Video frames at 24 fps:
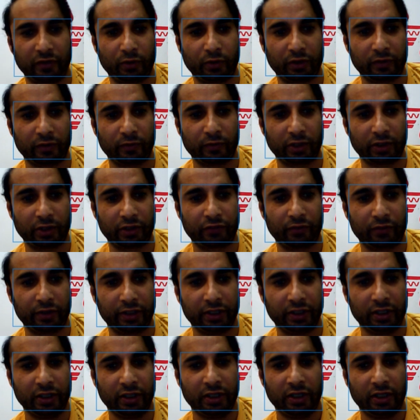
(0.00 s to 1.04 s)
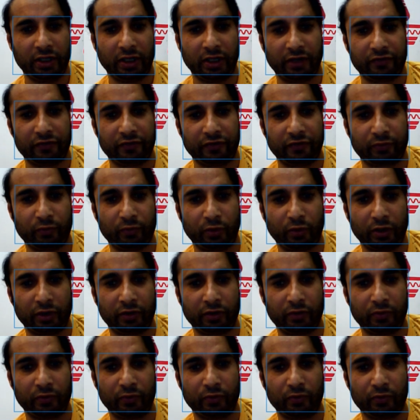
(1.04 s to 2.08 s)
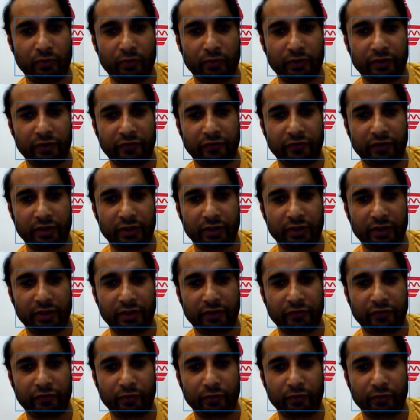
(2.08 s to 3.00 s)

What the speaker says: Whatever actually I just want to say,